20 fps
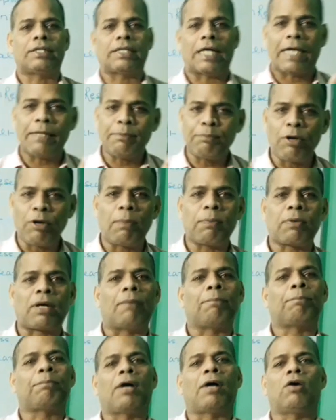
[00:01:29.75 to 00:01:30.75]
type of
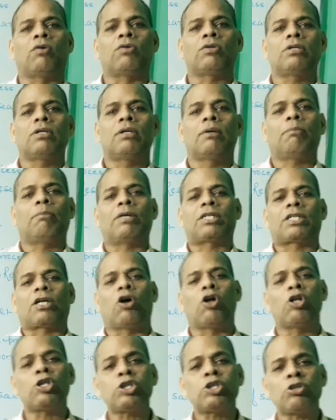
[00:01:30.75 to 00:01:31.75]
compound, but
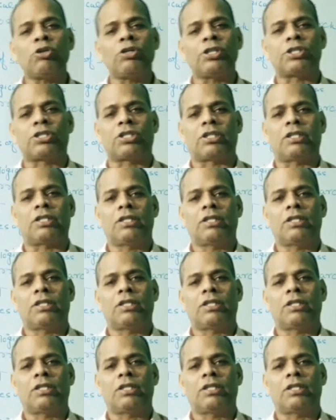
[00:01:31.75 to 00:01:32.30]
also it